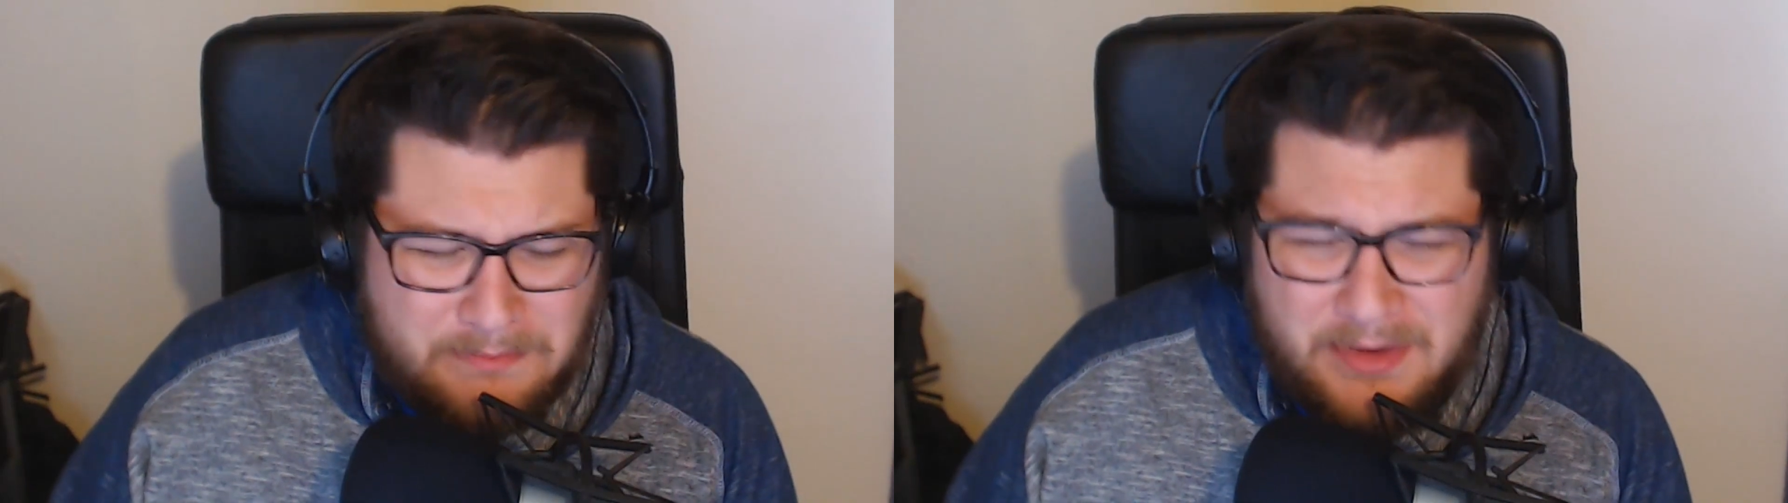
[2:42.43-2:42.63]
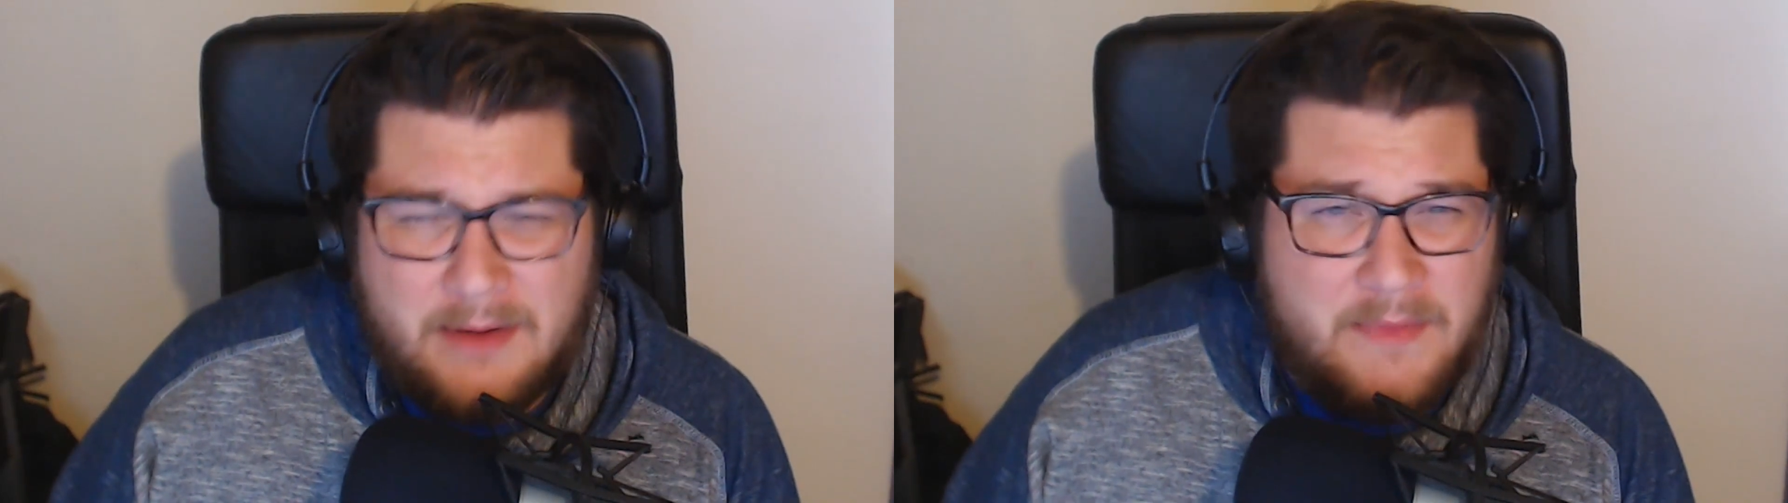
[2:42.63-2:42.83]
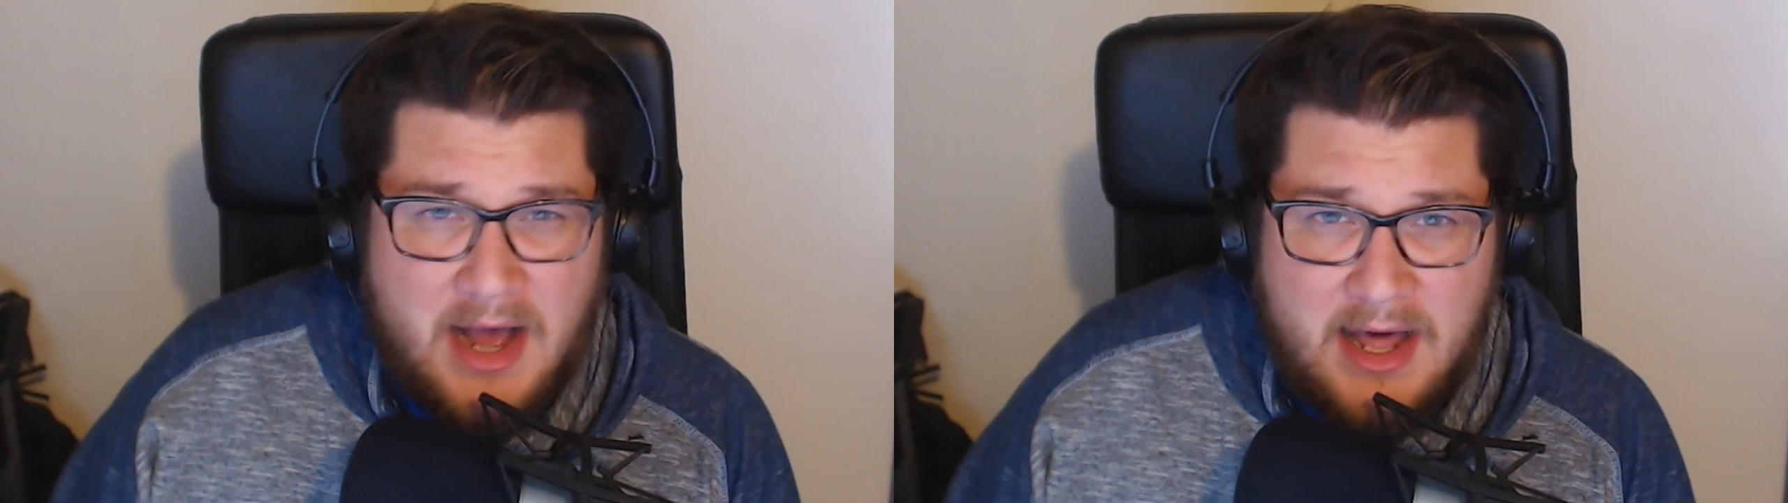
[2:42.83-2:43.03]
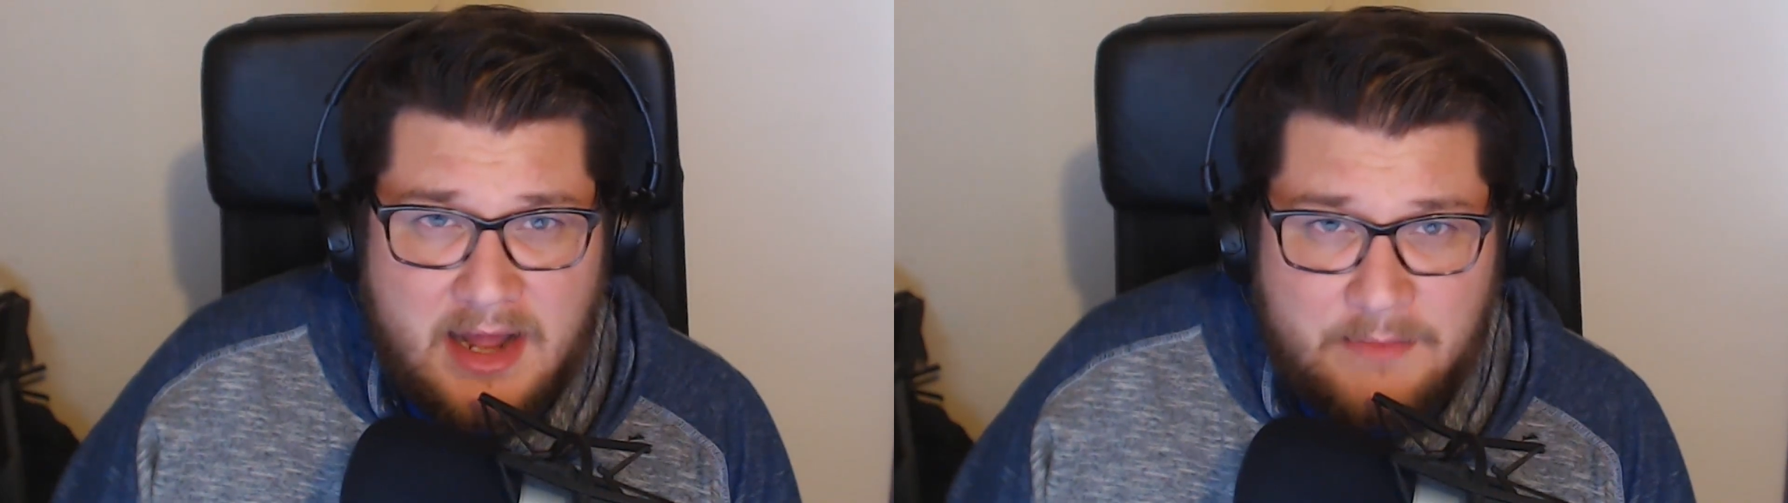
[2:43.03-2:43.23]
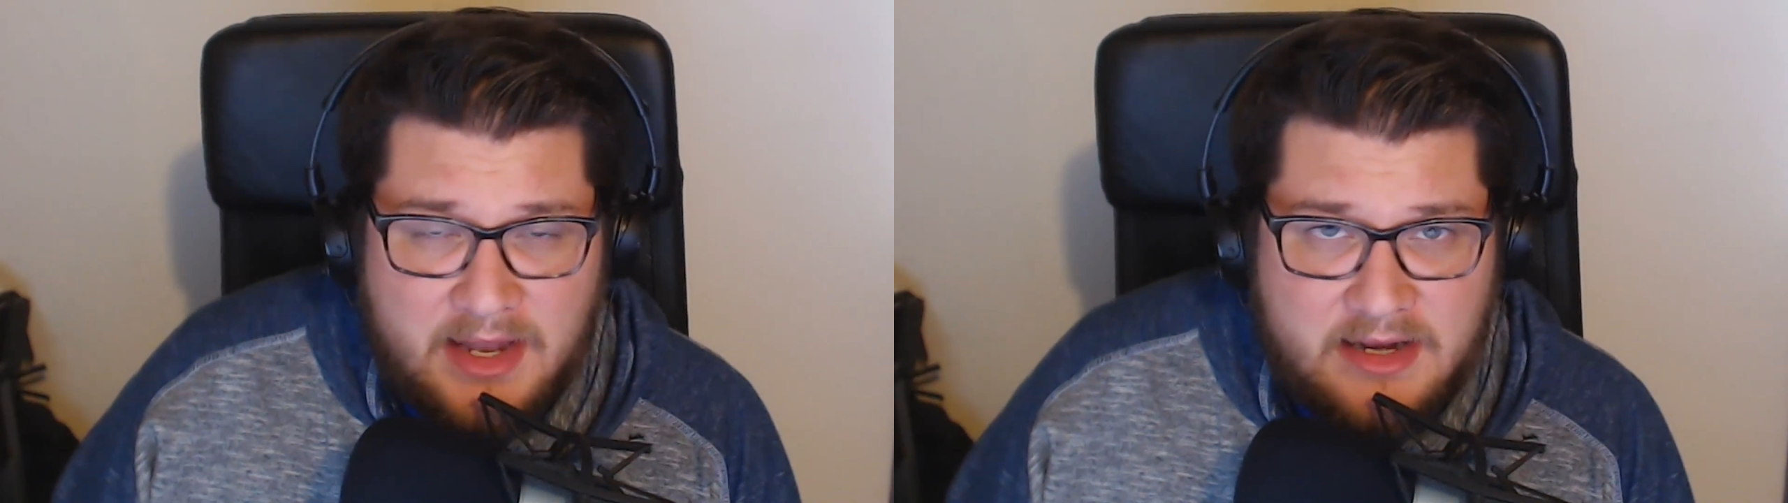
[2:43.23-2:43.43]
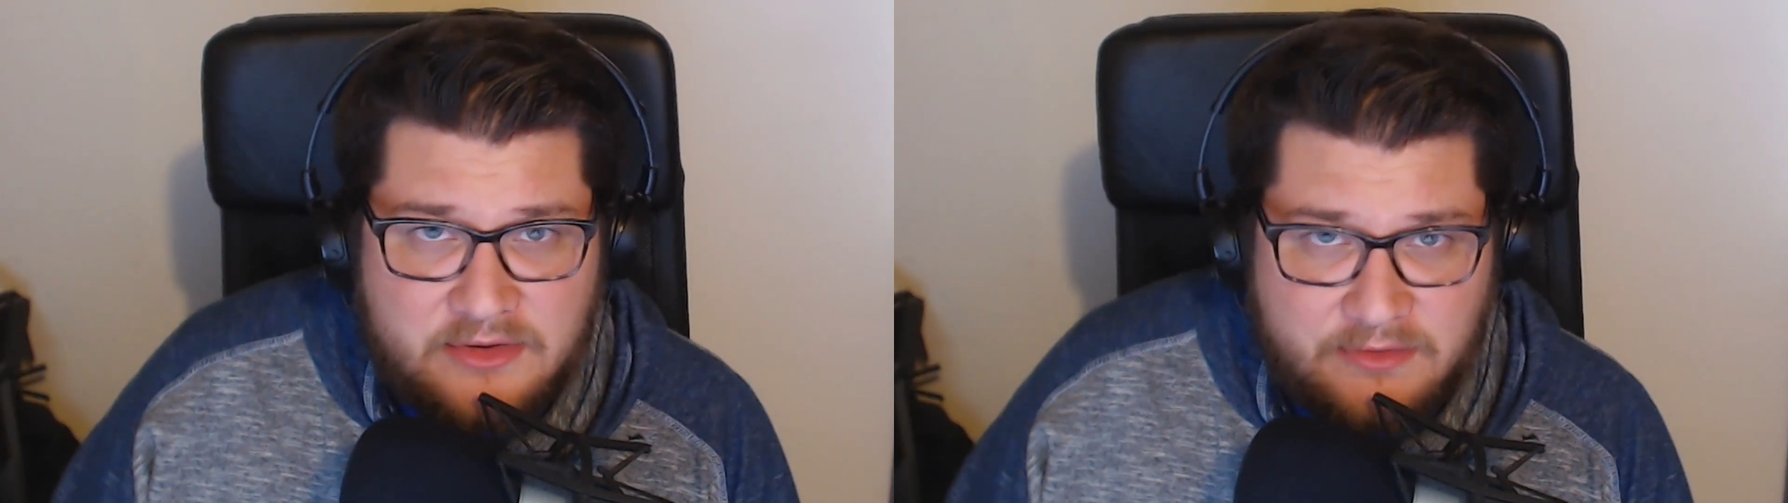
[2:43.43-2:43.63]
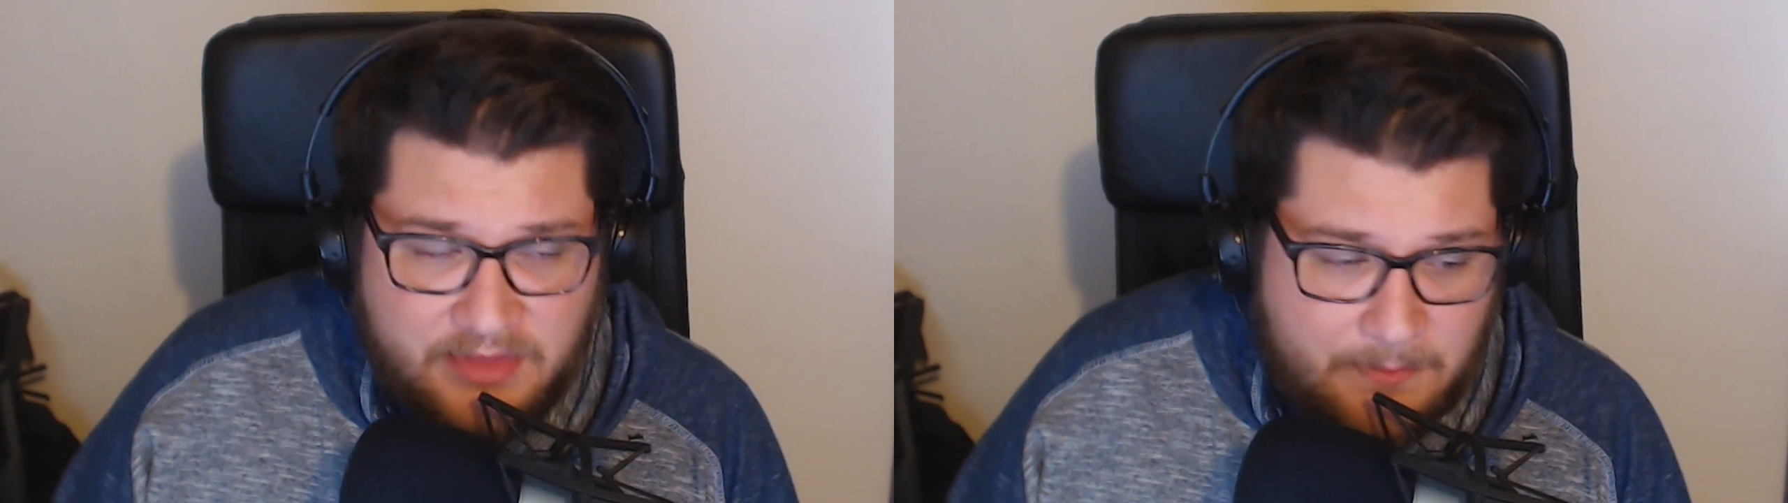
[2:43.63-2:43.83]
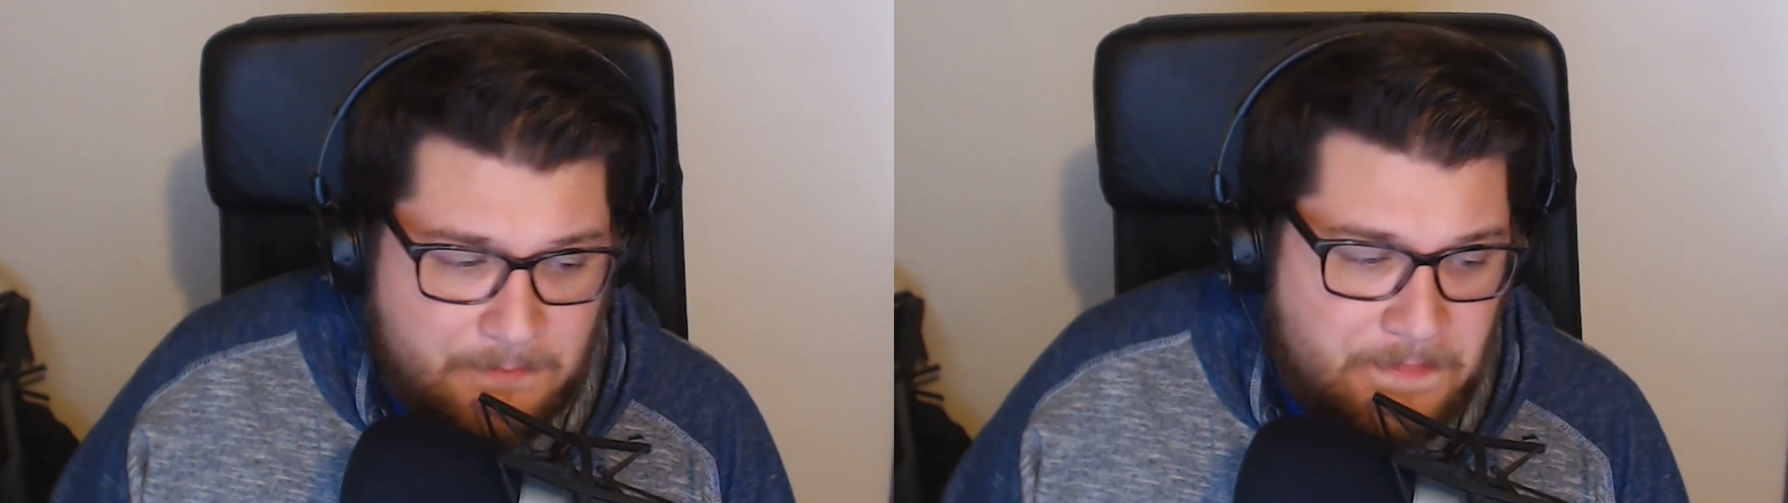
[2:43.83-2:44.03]
but I'm not. I'm not either of
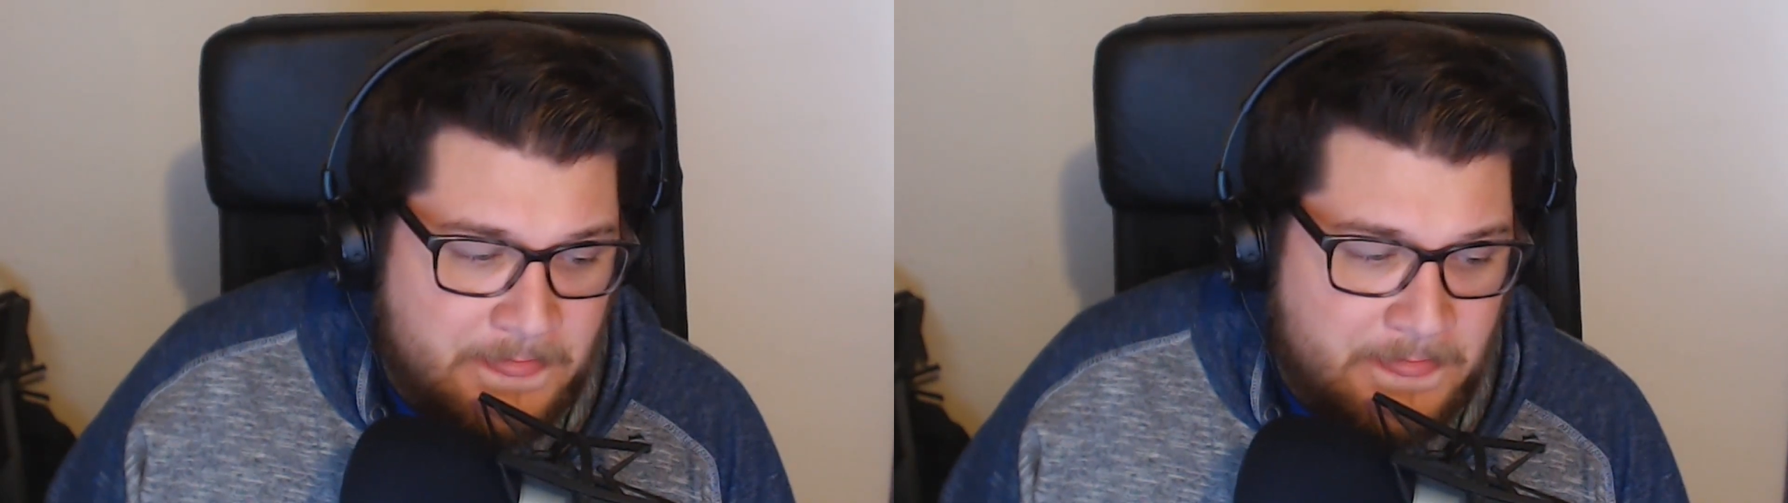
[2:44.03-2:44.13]
them.